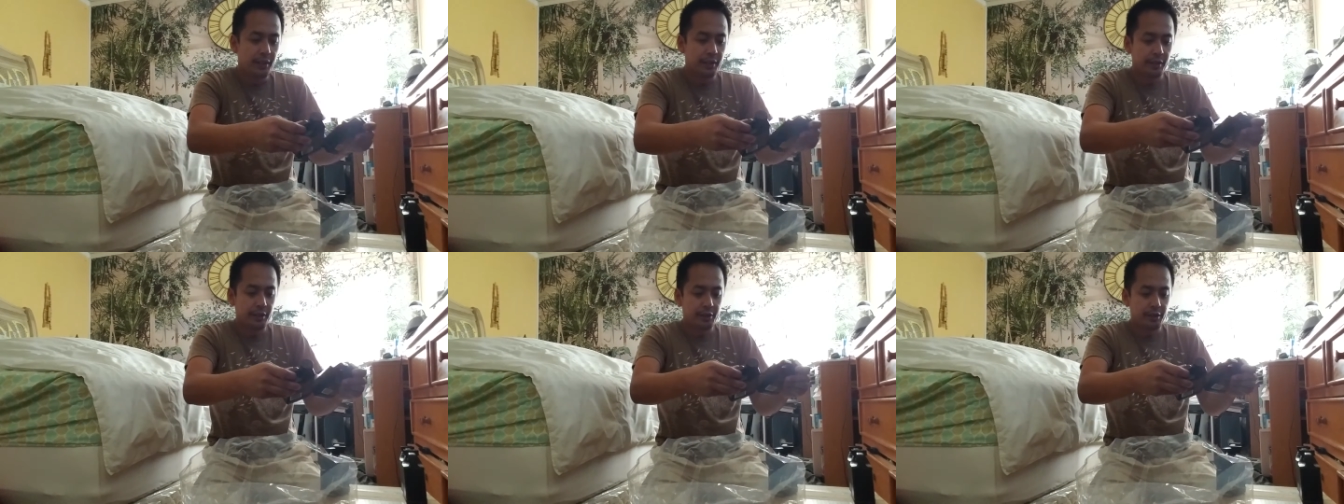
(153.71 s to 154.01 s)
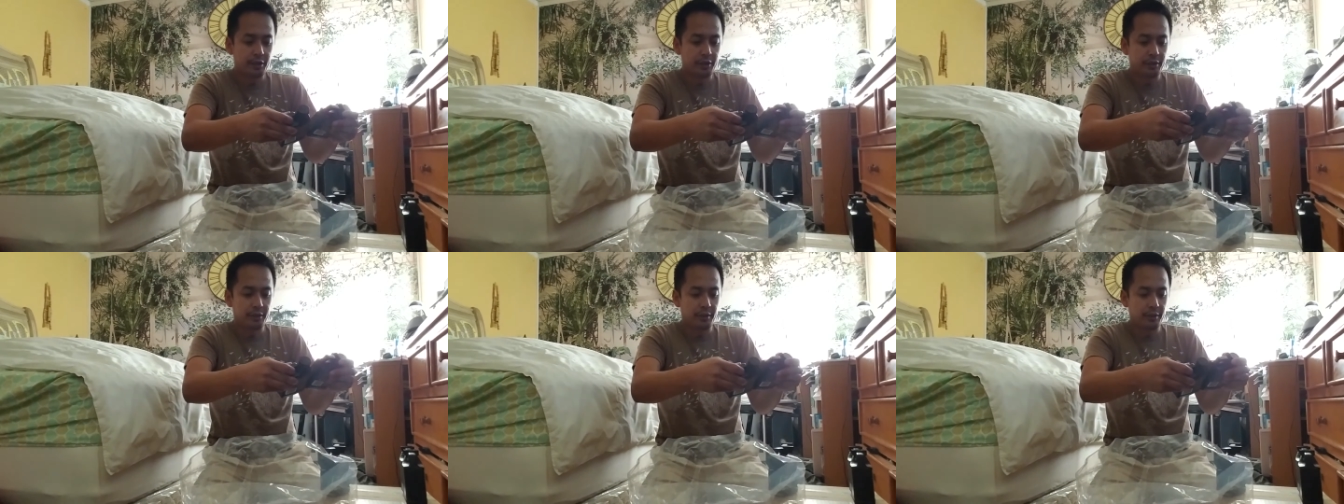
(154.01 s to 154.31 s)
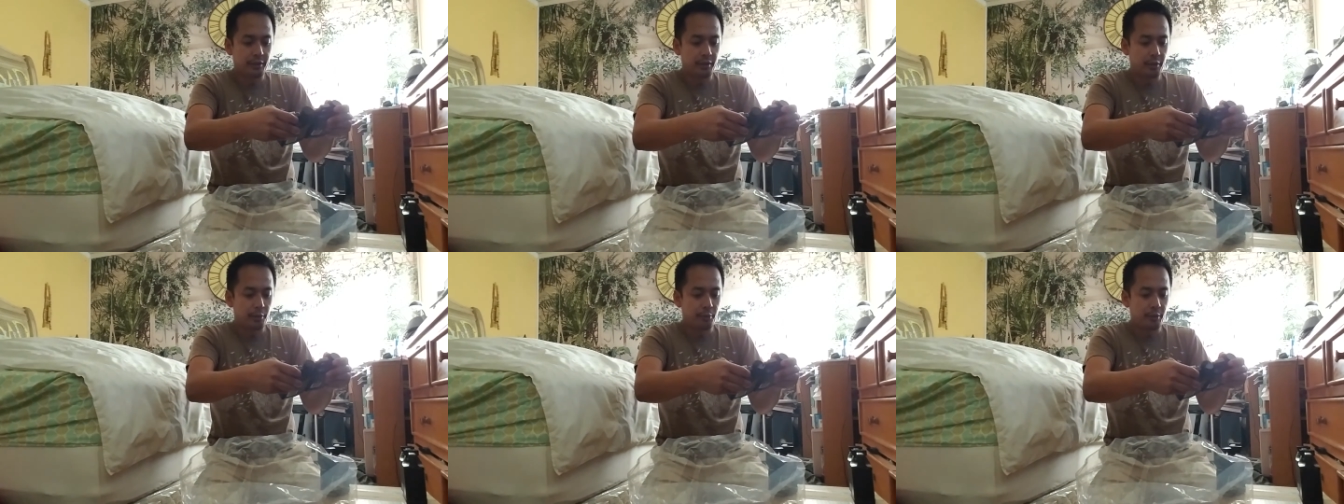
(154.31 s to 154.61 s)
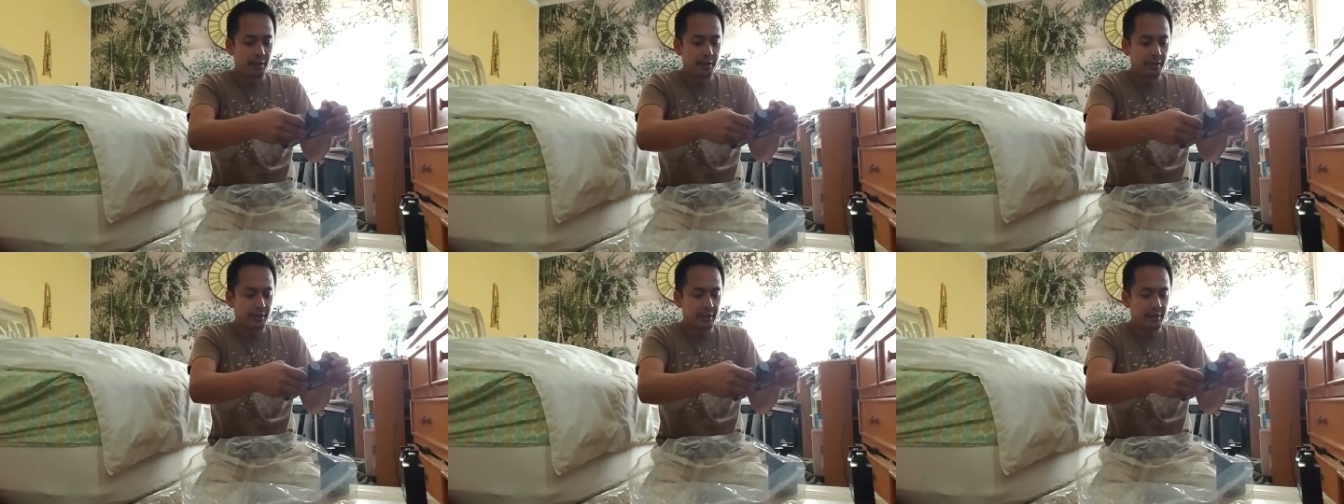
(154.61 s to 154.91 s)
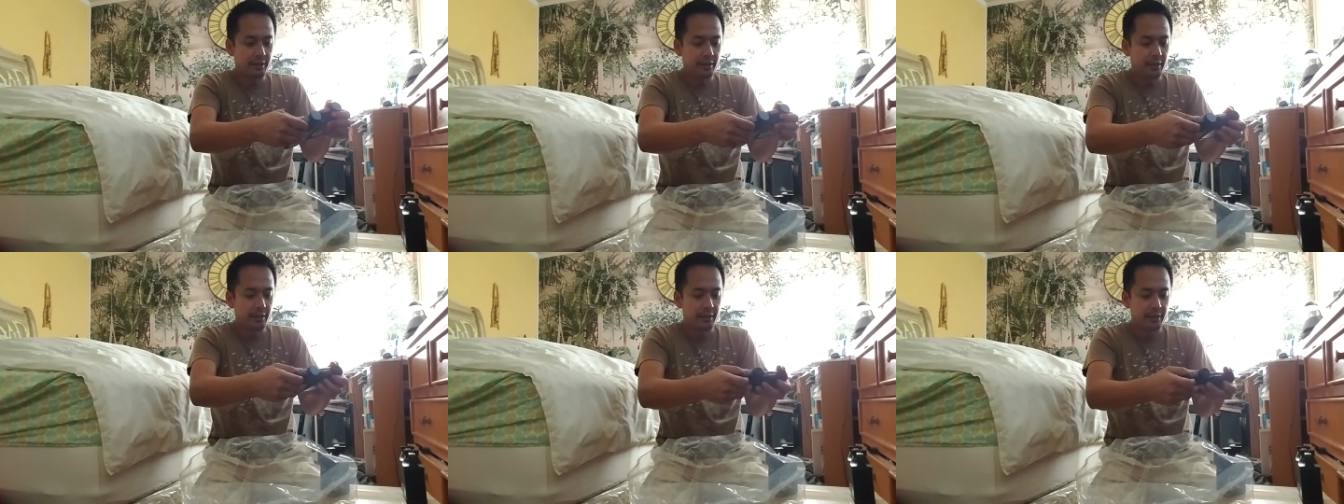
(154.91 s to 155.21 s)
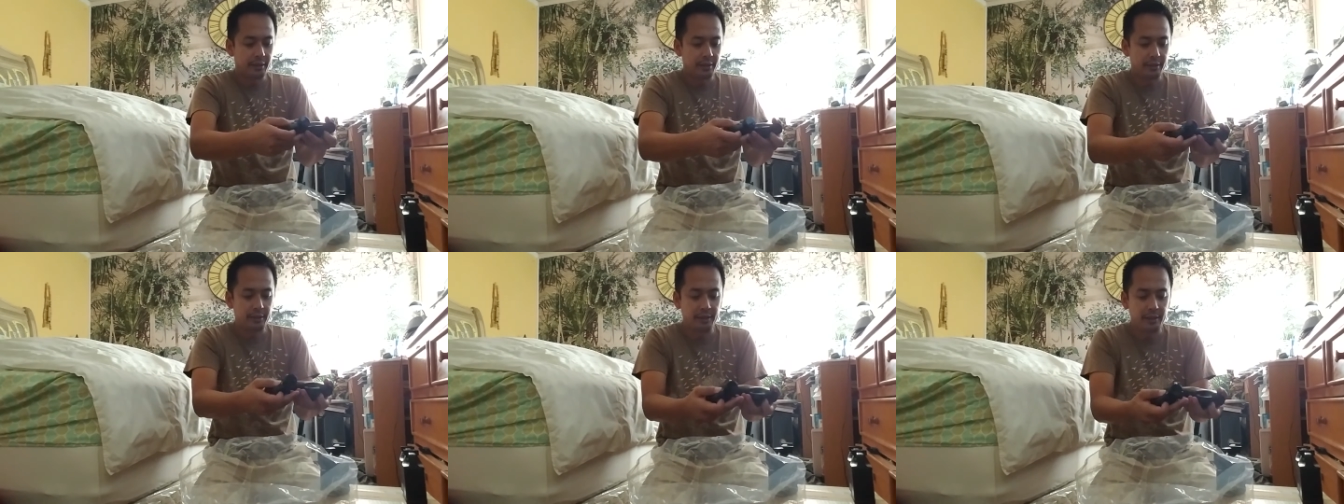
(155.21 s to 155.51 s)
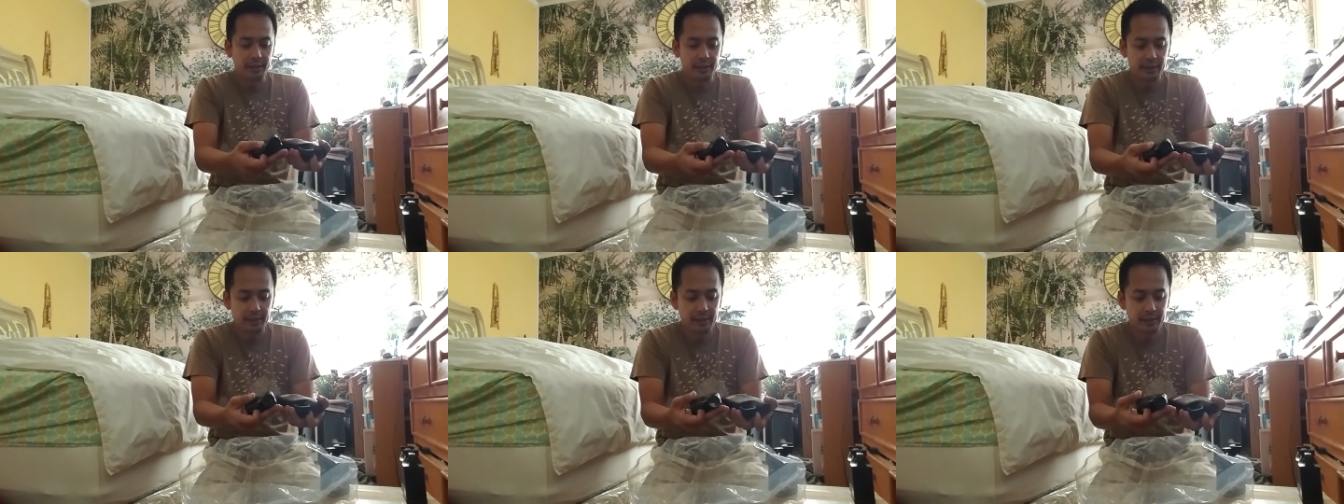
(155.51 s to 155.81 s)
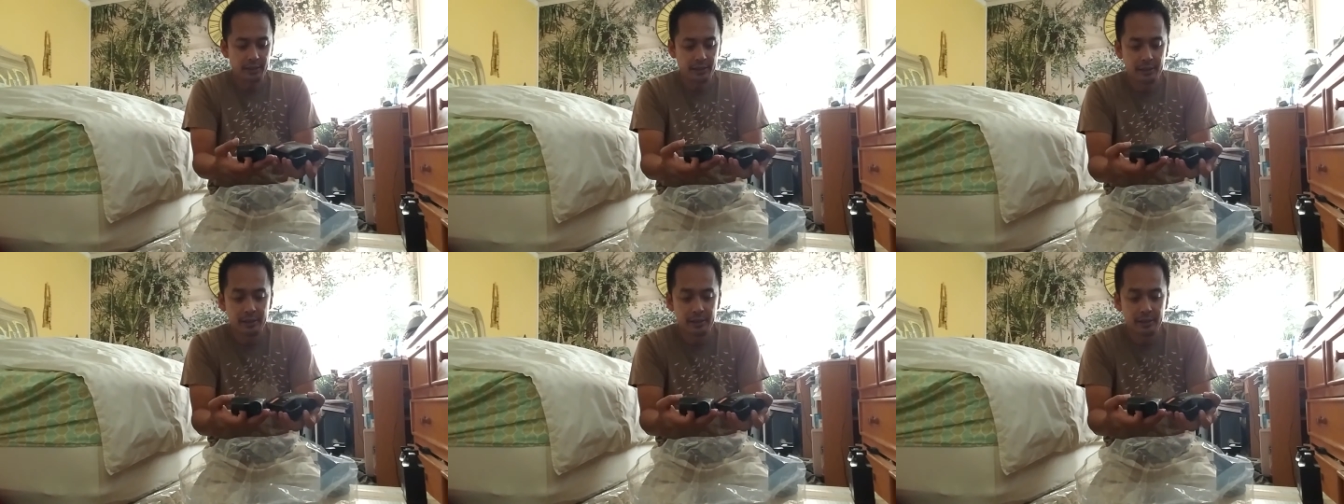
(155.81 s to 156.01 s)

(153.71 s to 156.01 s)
This is the Resin D.